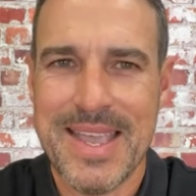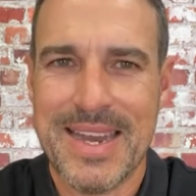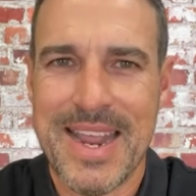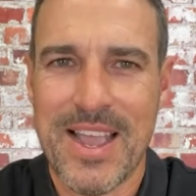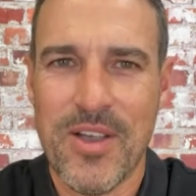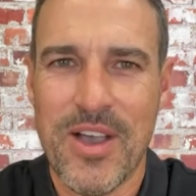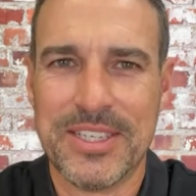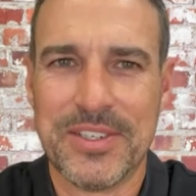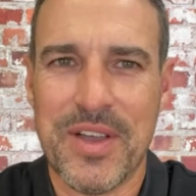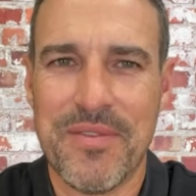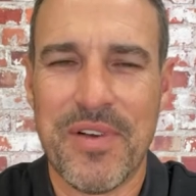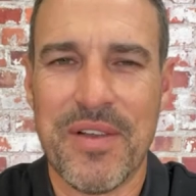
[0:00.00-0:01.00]
Now, guys,
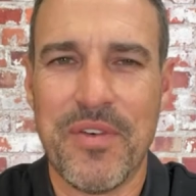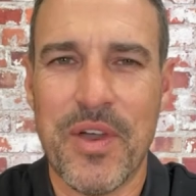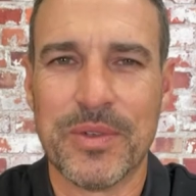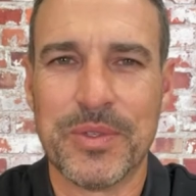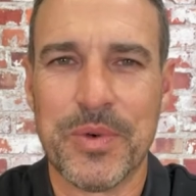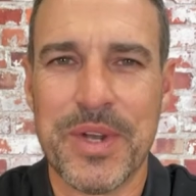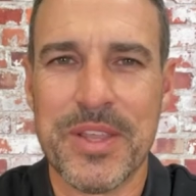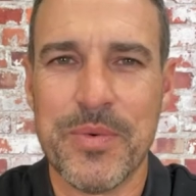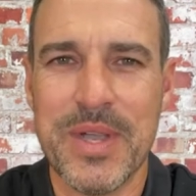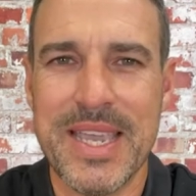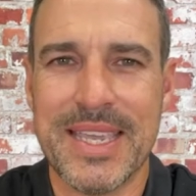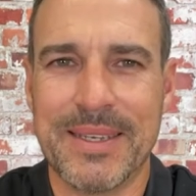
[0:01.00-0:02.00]
time for our final story of the
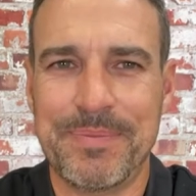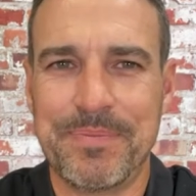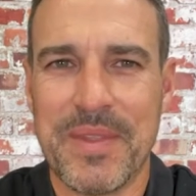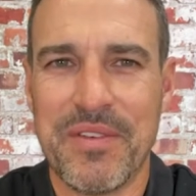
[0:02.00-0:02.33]
week.